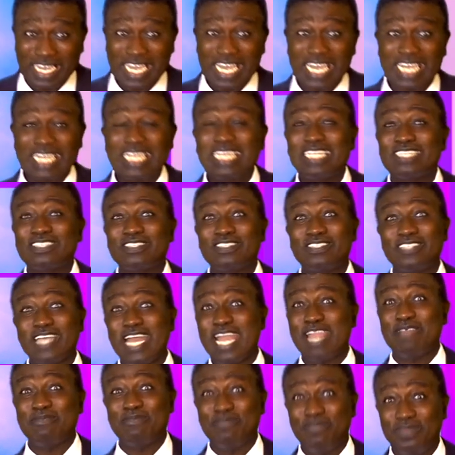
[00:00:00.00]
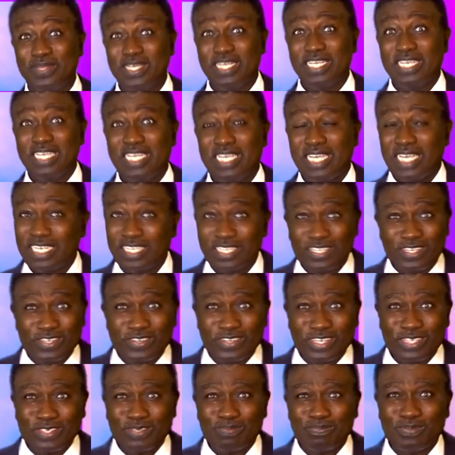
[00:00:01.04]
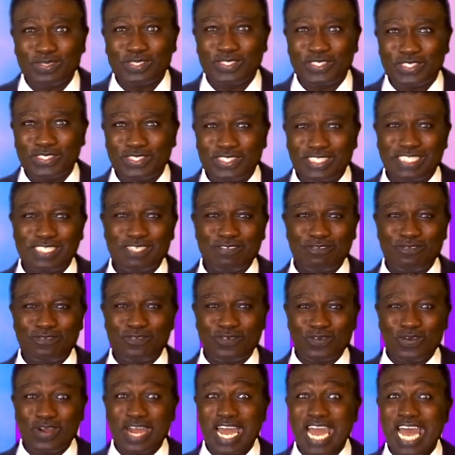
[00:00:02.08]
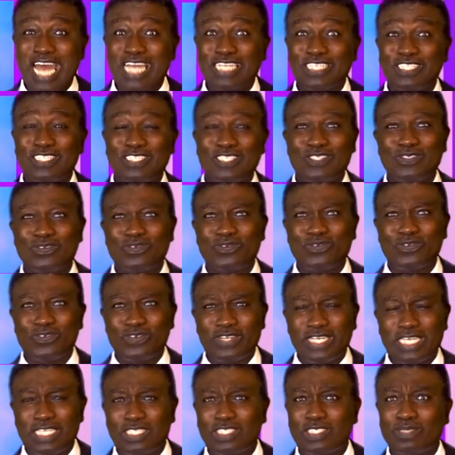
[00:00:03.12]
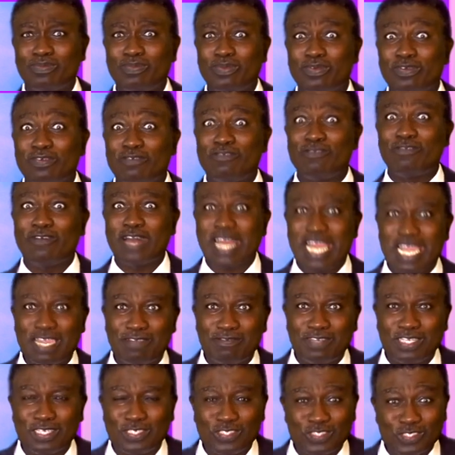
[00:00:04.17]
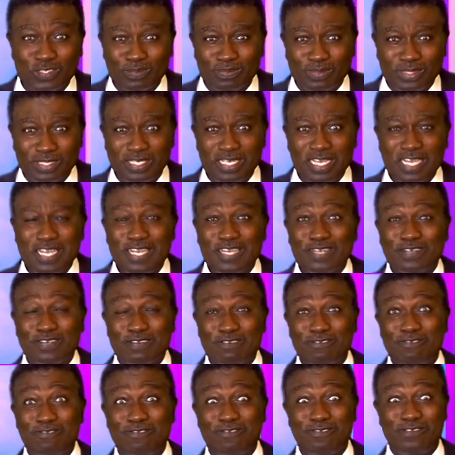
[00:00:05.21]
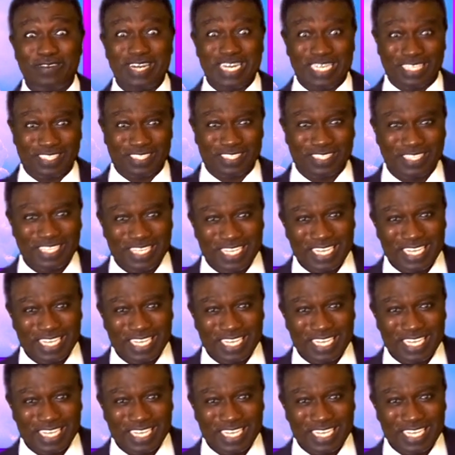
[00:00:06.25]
It is time and a great opportunity for us to really to be revived and to be refreshed.